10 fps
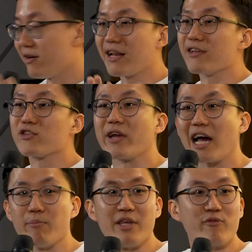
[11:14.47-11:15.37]
Then I saw an
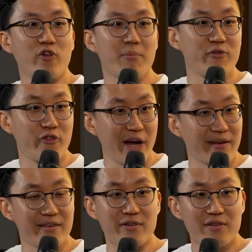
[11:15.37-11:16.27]
update from a
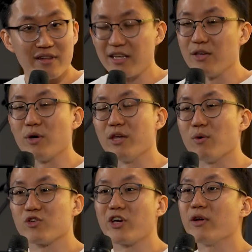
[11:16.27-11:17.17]
friend, like he
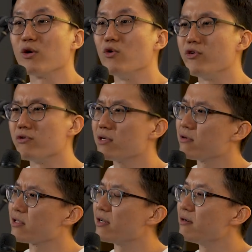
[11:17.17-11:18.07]
was sharing a good news. And I
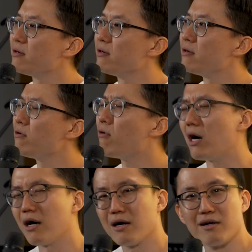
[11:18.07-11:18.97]
was like,
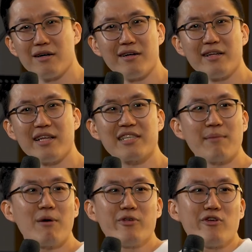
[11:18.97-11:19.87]
wow. And
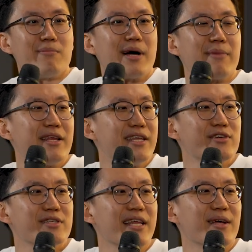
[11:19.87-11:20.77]
somehow, my day
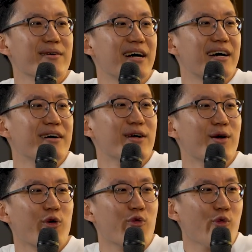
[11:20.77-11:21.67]
just like
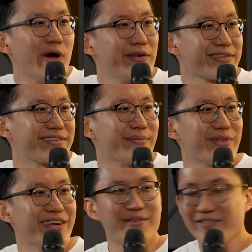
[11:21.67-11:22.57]
got ruined or
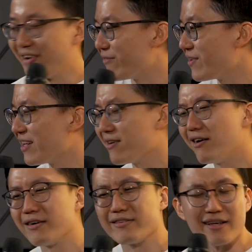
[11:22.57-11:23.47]
something. I felt like,
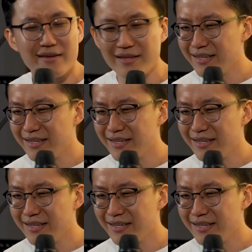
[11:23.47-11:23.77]
it's like,